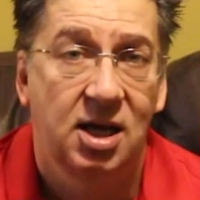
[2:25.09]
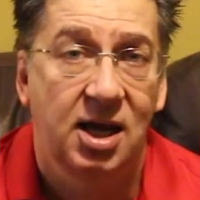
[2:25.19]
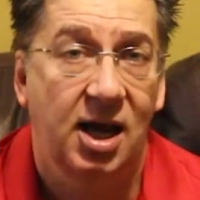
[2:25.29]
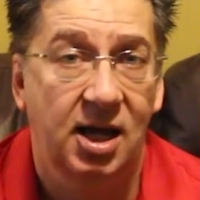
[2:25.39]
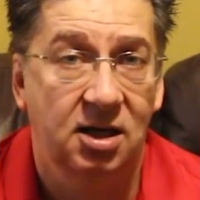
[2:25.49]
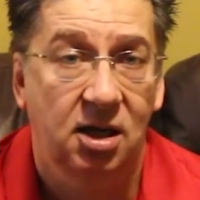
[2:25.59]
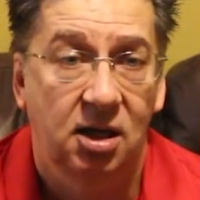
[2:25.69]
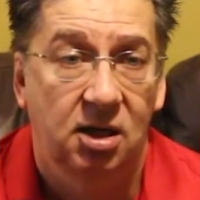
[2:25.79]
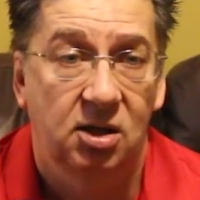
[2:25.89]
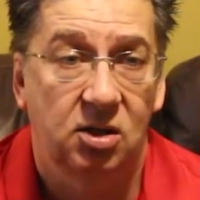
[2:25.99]
And
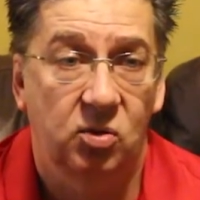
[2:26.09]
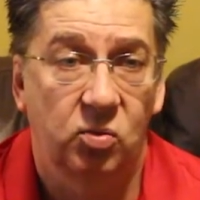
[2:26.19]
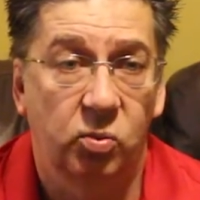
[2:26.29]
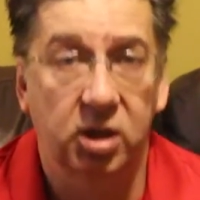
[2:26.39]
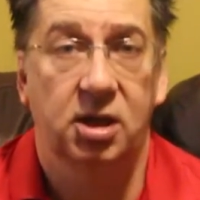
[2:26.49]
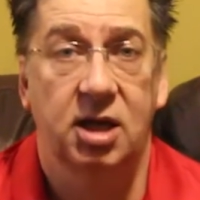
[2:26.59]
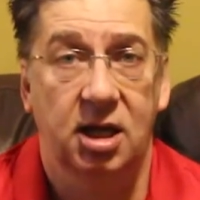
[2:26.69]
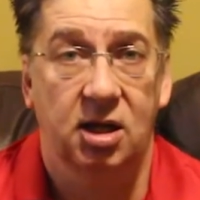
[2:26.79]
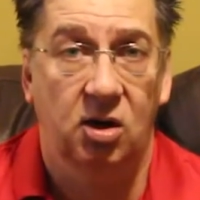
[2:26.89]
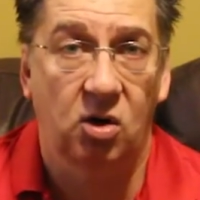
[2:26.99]

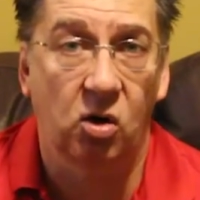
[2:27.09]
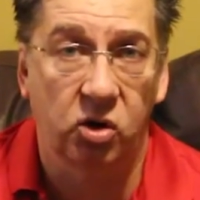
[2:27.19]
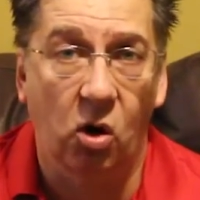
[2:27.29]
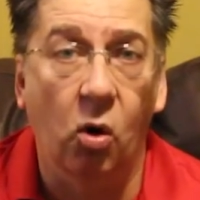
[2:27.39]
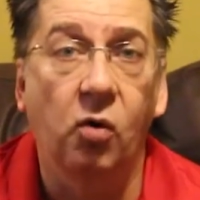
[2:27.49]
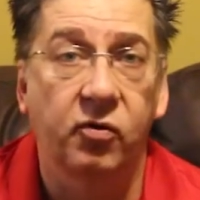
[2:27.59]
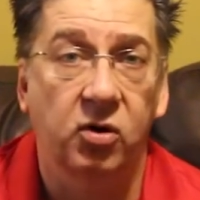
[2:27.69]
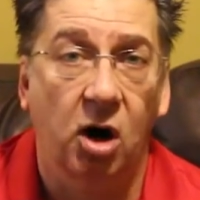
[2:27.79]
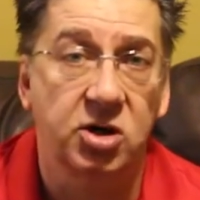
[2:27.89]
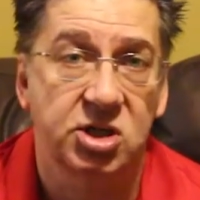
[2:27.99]
really, the
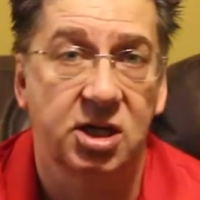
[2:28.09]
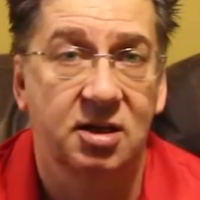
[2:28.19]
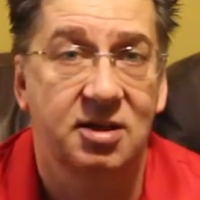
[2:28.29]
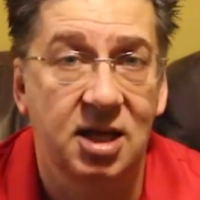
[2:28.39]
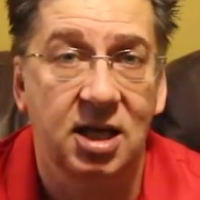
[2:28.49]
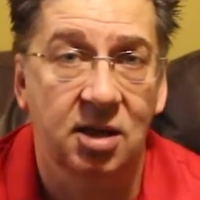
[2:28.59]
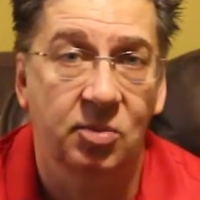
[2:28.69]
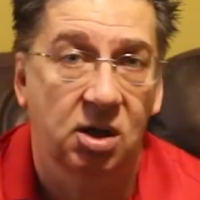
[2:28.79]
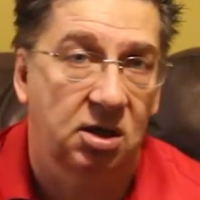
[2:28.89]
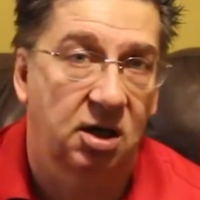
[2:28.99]
overarching
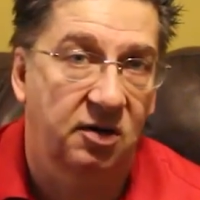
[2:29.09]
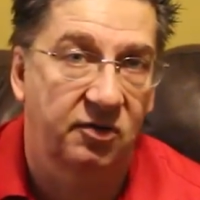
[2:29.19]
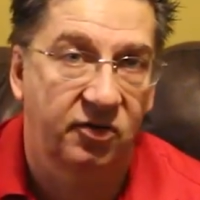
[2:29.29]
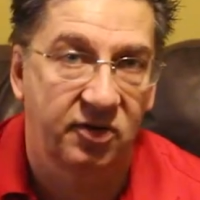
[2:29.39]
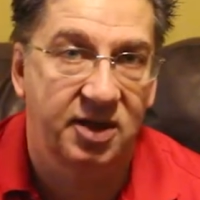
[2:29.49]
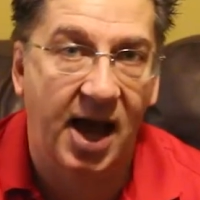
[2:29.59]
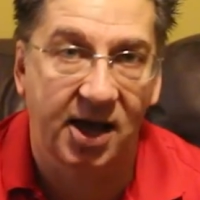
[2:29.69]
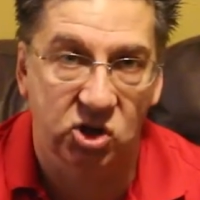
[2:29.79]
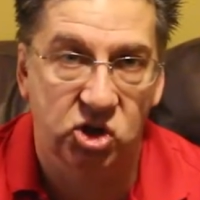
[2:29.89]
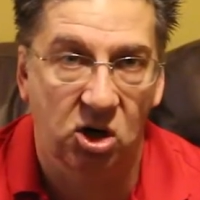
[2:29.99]
theme of
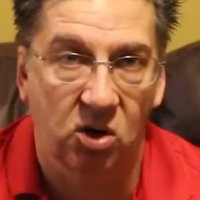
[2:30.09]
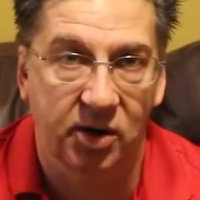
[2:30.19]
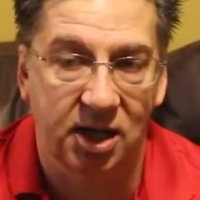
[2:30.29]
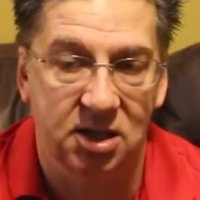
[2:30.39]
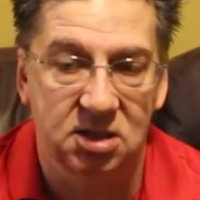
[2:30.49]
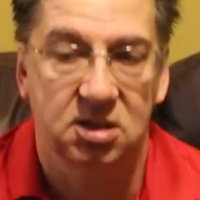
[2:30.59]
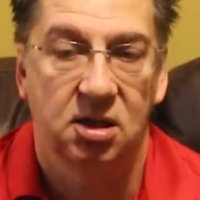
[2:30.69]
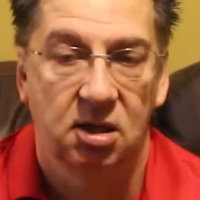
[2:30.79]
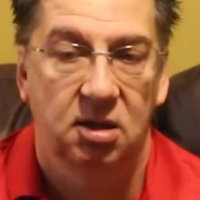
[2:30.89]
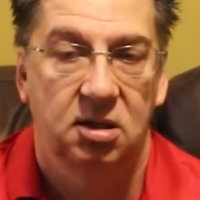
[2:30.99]
that show is
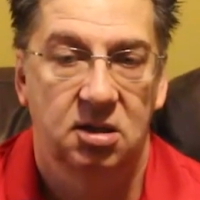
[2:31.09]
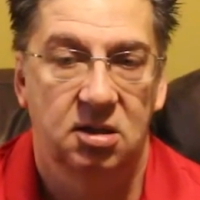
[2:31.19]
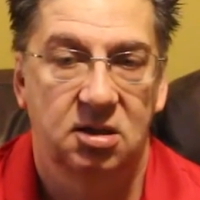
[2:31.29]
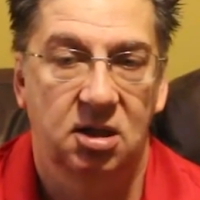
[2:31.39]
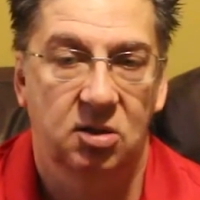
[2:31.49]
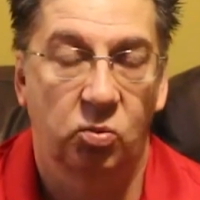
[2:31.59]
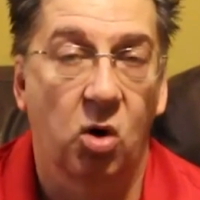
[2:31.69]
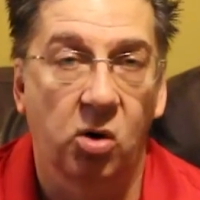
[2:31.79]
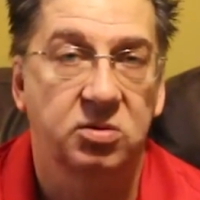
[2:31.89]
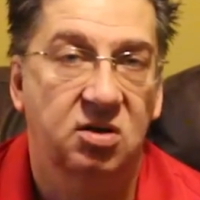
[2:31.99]
the
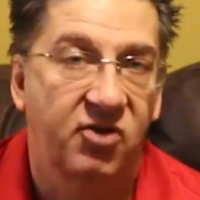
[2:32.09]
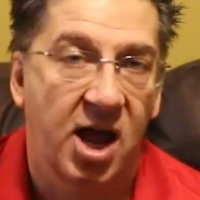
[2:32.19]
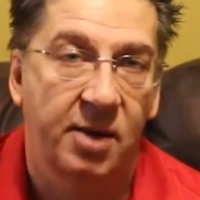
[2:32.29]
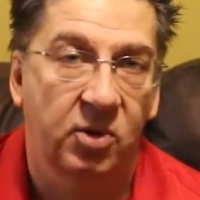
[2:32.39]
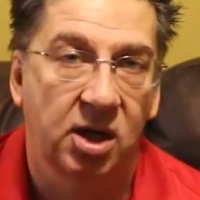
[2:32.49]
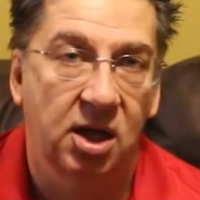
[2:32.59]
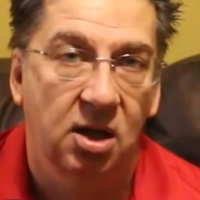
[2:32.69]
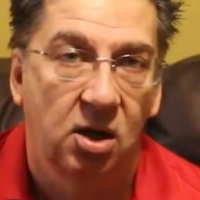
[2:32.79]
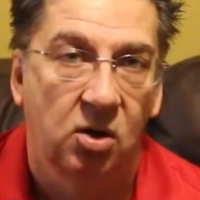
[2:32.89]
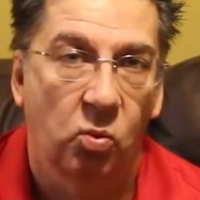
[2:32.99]
Rose family
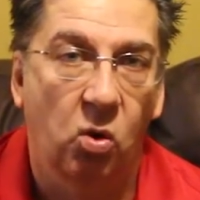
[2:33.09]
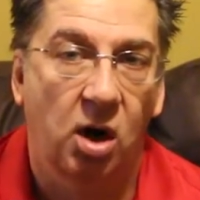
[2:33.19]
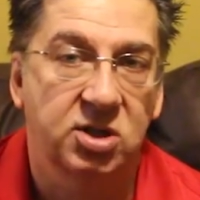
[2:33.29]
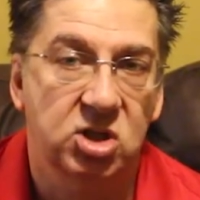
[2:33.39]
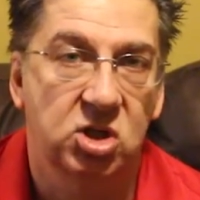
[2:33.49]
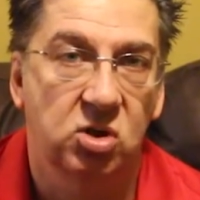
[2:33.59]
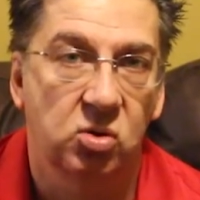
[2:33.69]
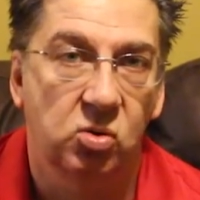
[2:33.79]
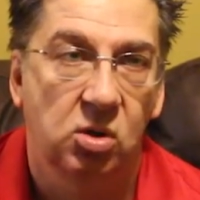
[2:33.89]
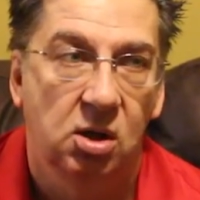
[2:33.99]
wants
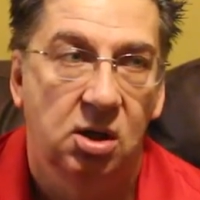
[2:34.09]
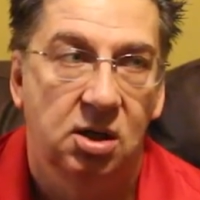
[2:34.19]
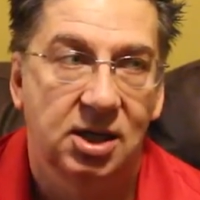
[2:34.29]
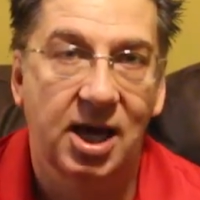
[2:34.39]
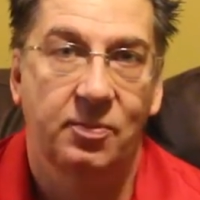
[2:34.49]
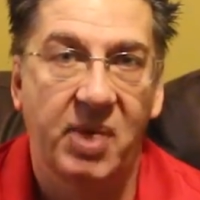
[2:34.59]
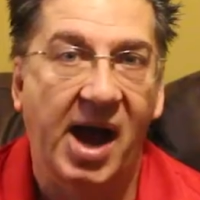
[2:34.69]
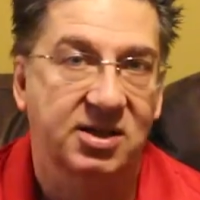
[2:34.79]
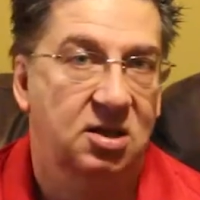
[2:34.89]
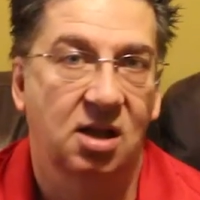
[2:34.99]
to get
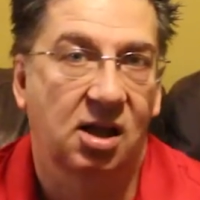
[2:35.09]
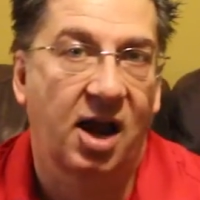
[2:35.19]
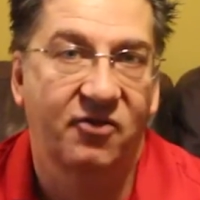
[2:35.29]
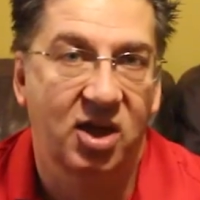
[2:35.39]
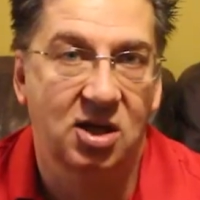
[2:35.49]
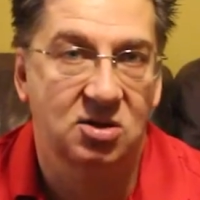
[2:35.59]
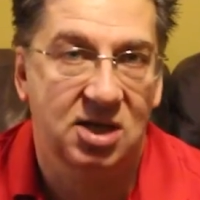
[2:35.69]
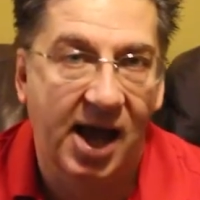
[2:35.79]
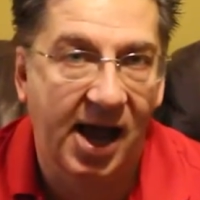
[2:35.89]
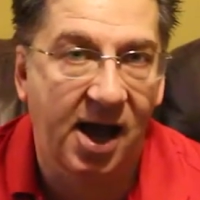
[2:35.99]
back to the life they used to
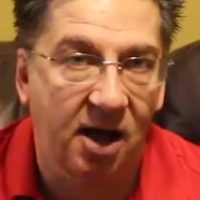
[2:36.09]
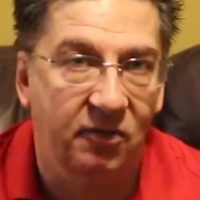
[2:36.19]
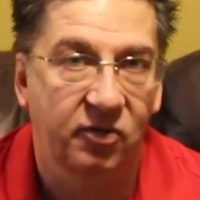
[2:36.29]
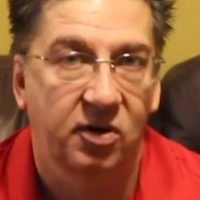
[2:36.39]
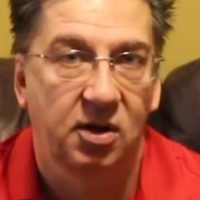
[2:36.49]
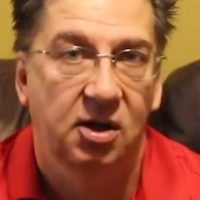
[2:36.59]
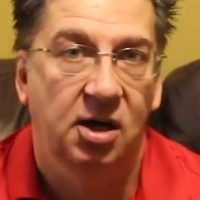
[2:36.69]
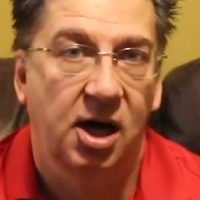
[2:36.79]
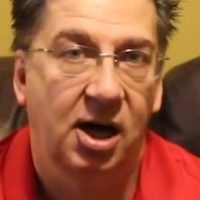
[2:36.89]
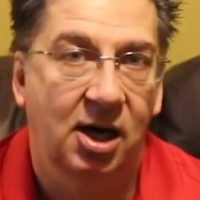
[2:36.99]
have.
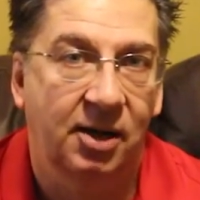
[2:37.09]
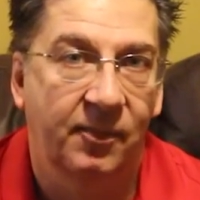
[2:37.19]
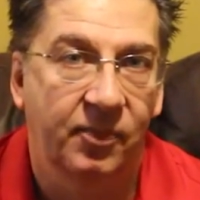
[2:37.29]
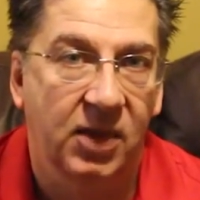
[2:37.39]
They're